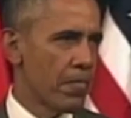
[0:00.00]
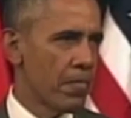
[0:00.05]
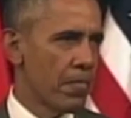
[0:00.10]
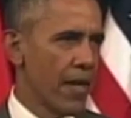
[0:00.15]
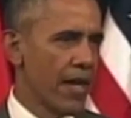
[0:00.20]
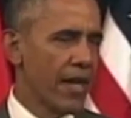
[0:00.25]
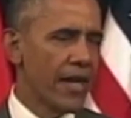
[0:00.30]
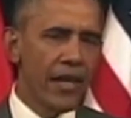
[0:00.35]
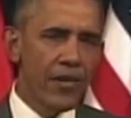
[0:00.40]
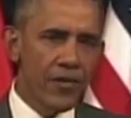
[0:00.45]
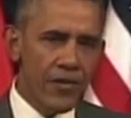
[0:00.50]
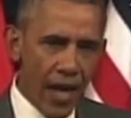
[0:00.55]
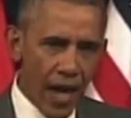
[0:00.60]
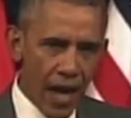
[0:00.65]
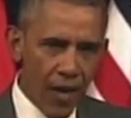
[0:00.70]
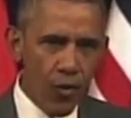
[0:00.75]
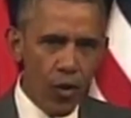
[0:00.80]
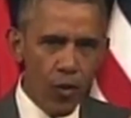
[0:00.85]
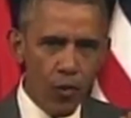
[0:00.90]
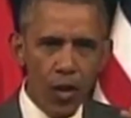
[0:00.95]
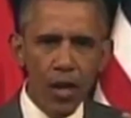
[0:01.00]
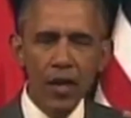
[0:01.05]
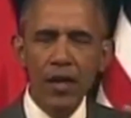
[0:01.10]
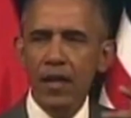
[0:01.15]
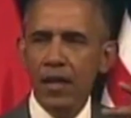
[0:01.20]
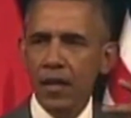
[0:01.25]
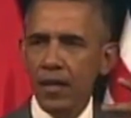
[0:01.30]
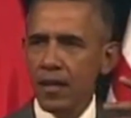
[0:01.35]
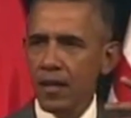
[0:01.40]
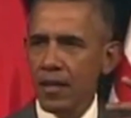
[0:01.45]
It gives
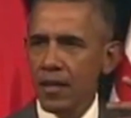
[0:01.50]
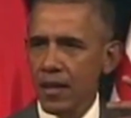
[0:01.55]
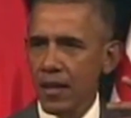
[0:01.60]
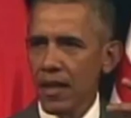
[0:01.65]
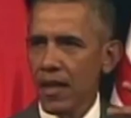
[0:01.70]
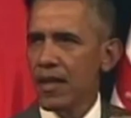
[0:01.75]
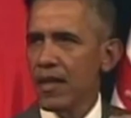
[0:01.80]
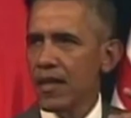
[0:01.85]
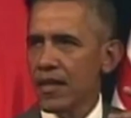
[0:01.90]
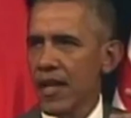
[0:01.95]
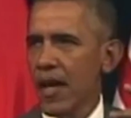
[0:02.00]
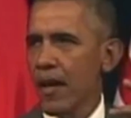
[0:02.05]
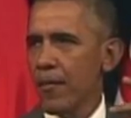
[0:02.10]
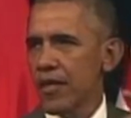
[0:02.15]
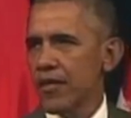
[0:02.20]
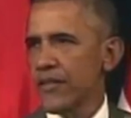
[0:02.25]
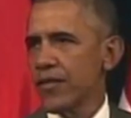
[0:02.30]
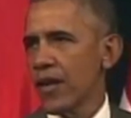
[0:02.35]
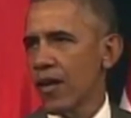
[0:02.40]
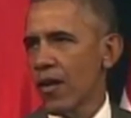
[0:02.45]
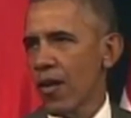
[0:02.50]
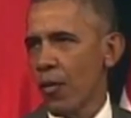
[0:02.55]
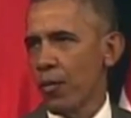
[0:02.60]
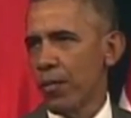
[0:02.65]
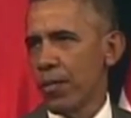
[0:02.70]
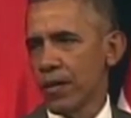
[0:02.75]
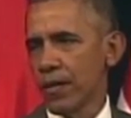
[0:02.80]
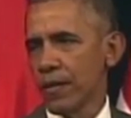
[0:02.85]
everyone in this hemisphere hope.